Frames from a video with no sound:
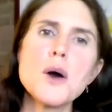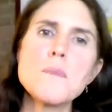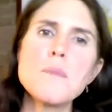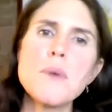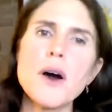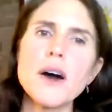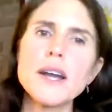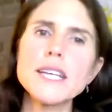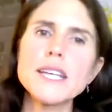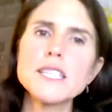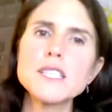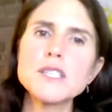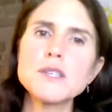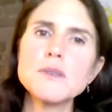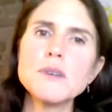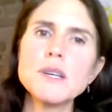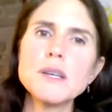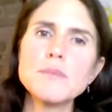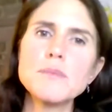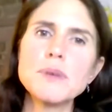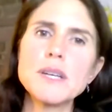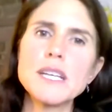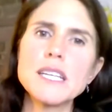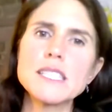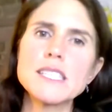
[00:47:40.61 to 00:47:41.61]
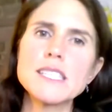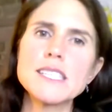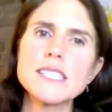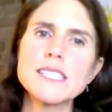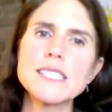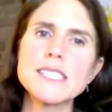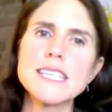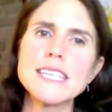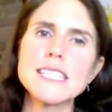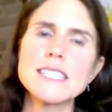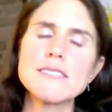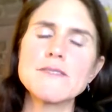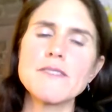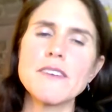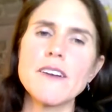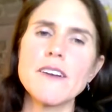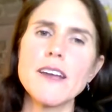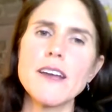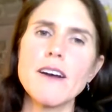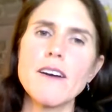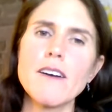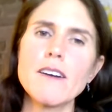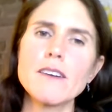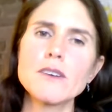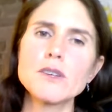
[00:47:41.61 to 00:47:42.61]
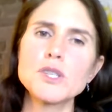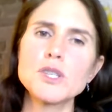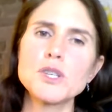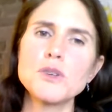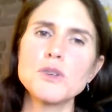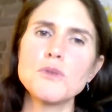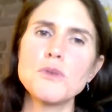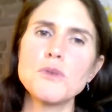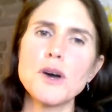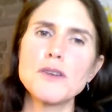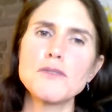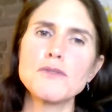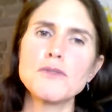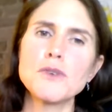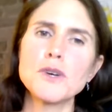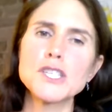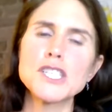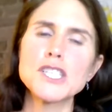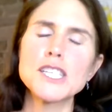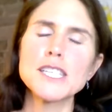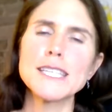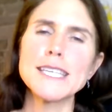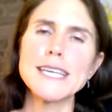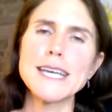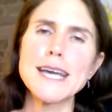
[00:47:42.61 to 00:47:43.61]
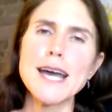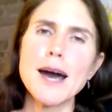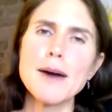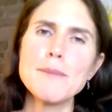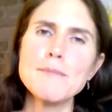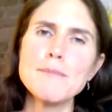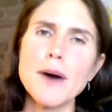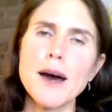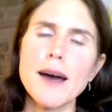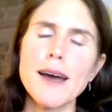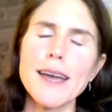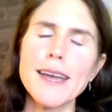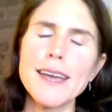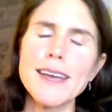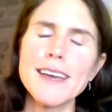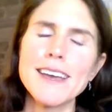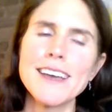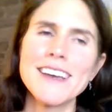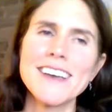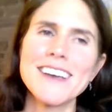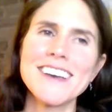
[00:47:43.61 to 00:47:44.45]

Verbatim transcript: body to it, but it's it's very hard to unfortunately come by